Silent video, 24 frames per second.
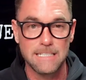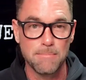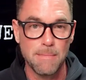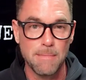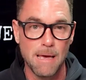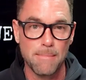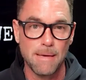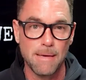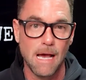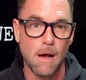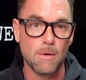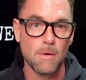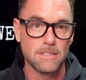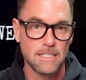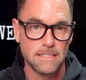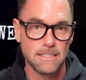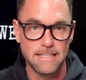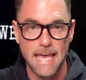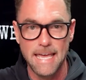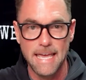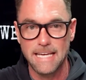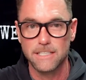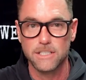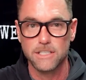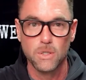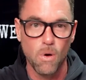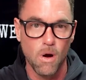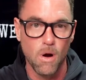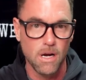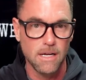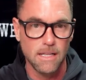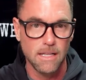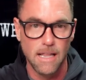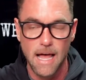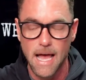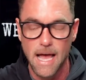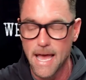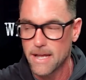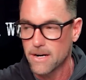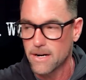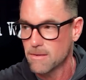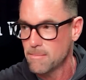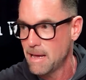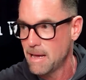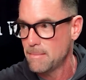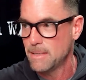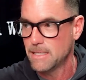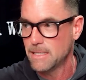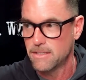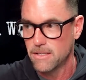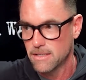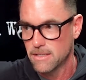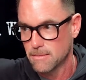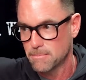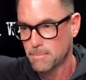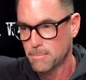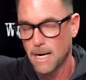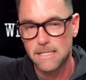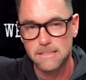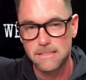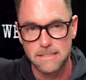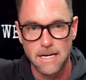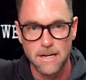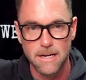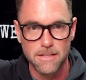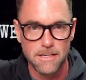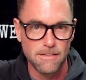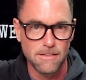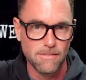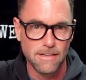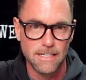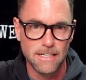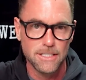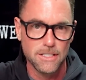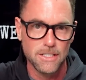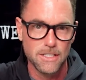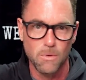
Maybe I was to take it to our client, or maybe to the president of the division,